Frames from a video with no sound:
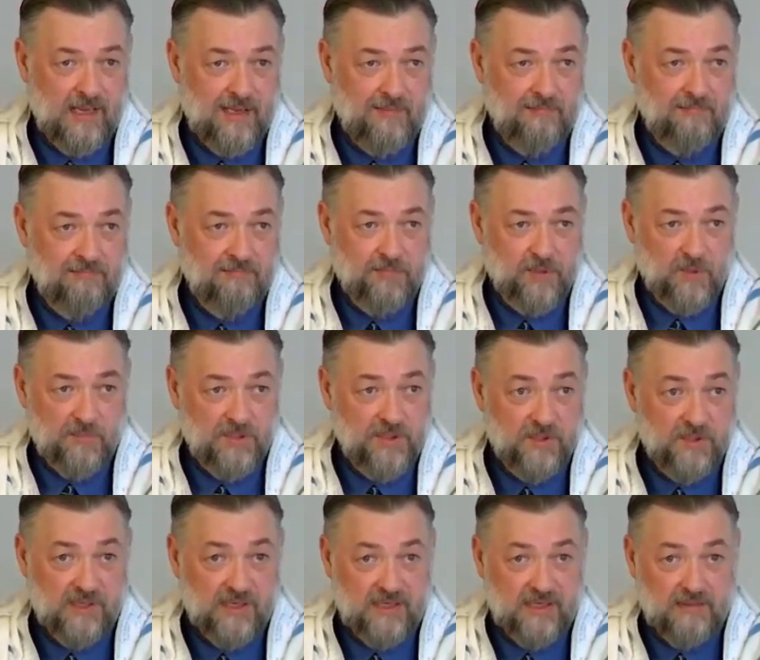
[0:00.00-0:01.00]
and
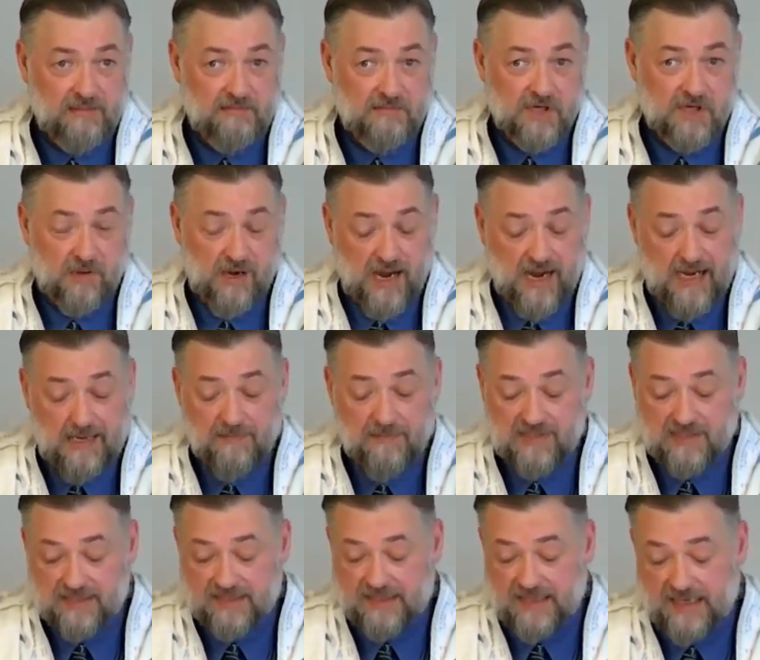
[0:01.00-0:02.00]
perpetrating
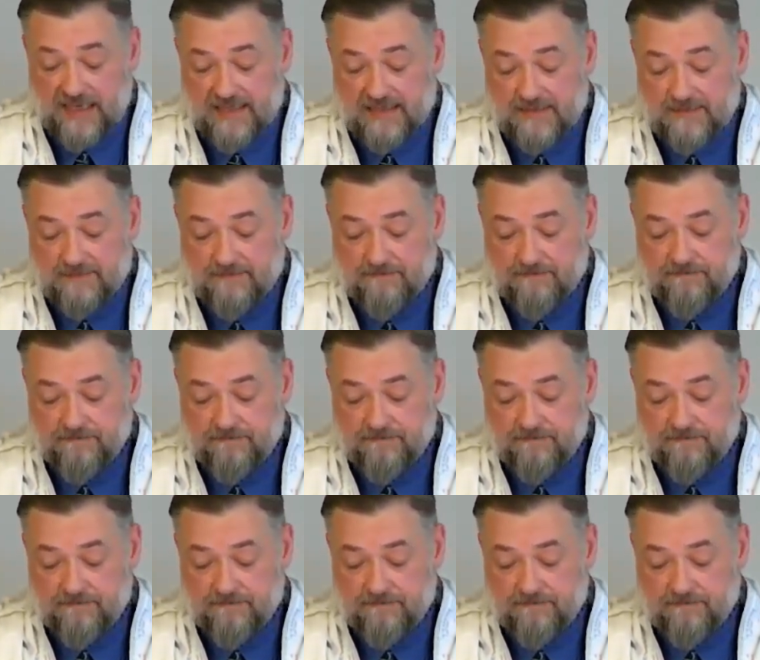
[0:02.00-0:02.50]
crimes like that?